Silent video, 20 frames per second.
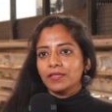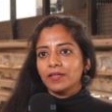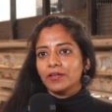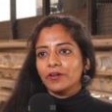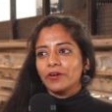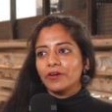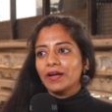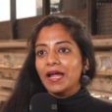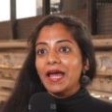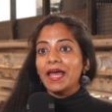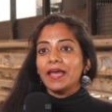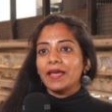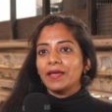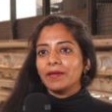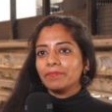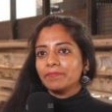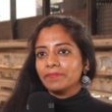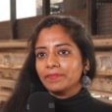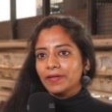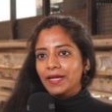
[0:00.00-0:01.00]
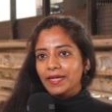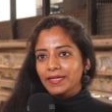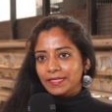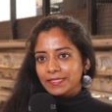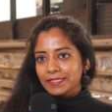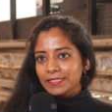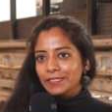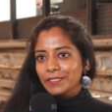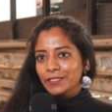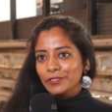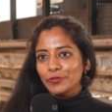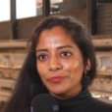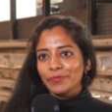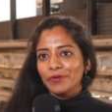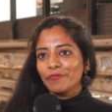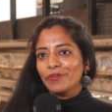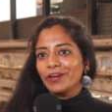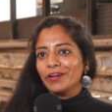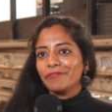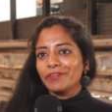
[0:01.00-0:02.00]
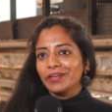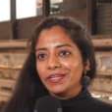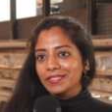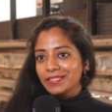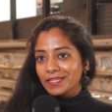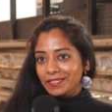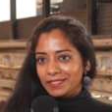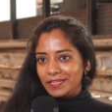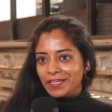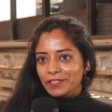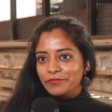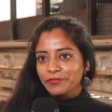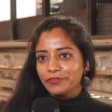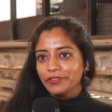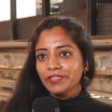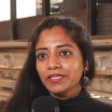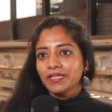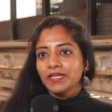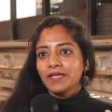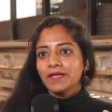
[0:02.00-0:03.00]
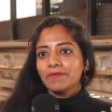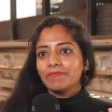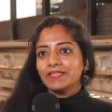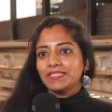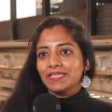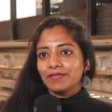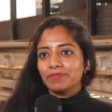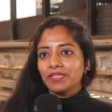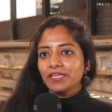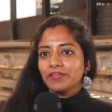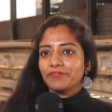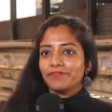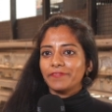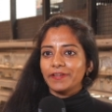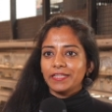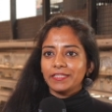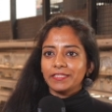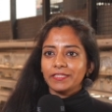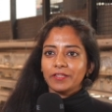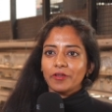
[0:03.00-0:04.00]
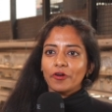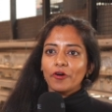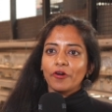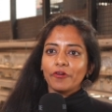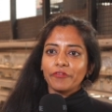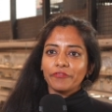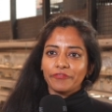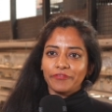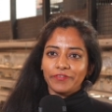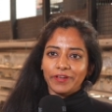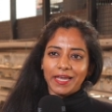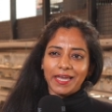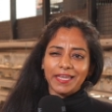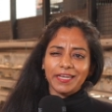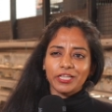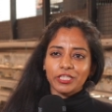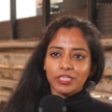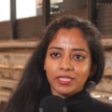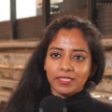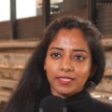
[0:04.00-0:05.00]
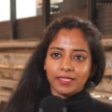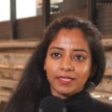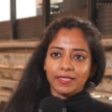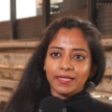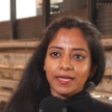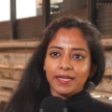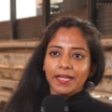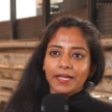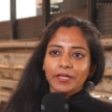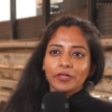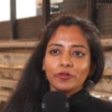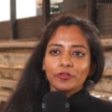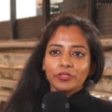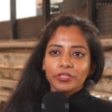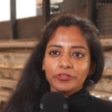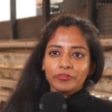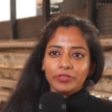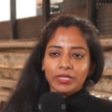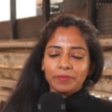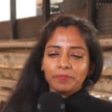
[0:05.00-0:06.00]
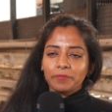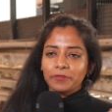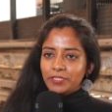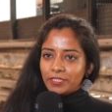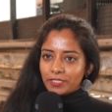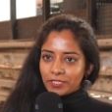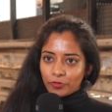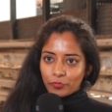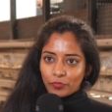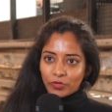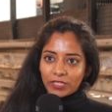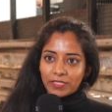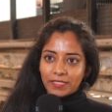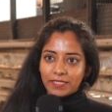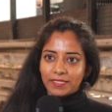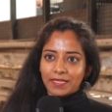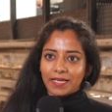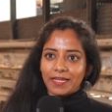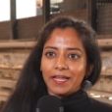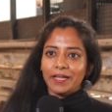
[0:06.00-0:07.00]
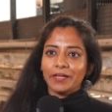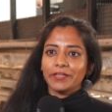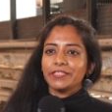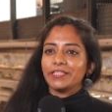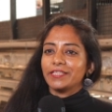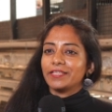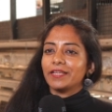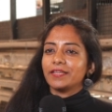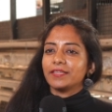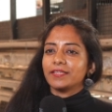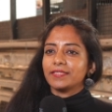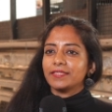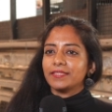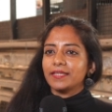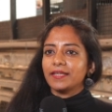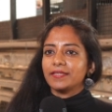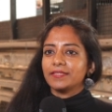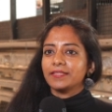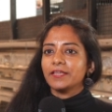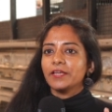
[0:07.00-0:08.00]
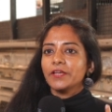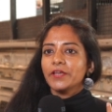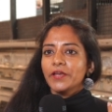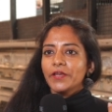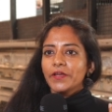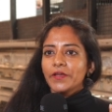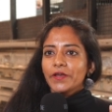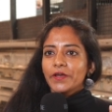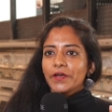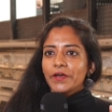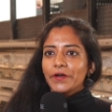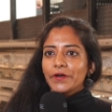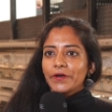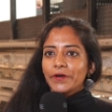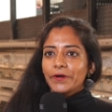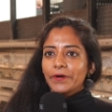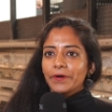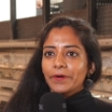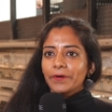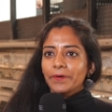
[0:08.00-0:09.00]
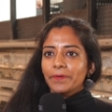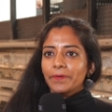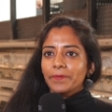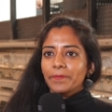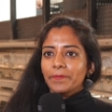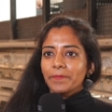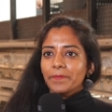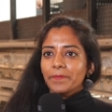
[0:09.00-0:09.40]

or I am, I consider to be very, very successful, but something fell off energetically and I couldn't really put it in words and I didn't understand. Uh,